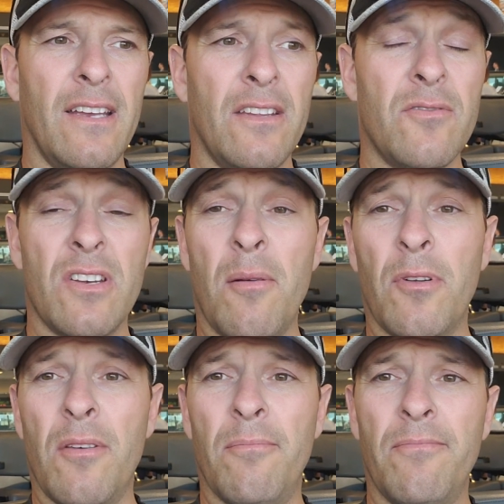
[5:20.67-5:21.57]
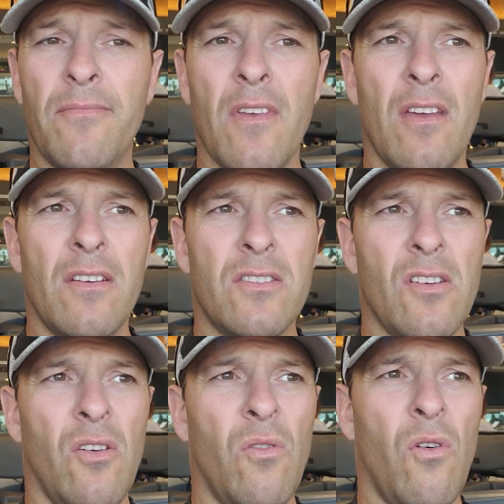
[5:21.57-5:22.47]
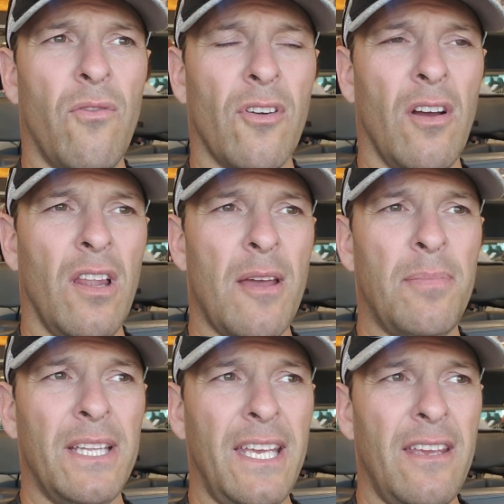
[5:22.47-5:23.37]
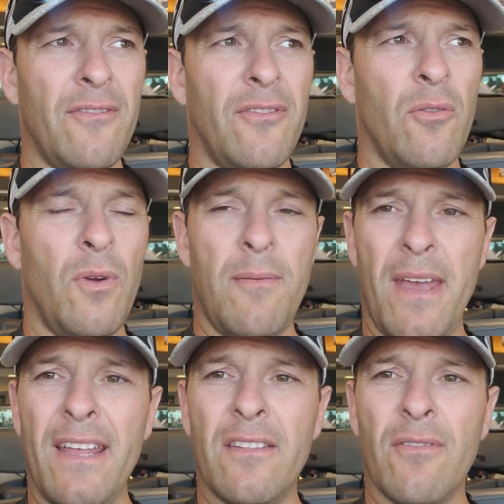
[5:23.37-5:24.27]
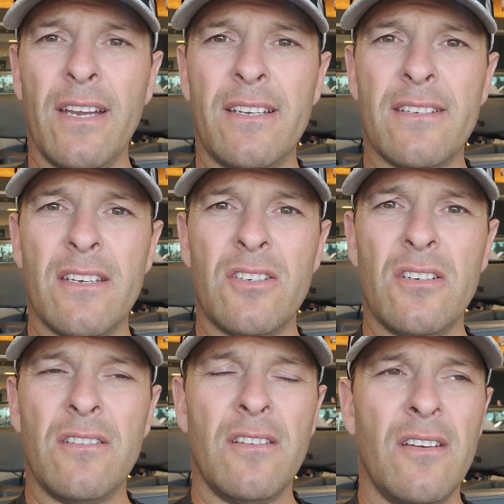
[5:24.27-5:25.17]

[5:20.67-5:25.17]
There's a number of them. So overall, I believe we made the right decision.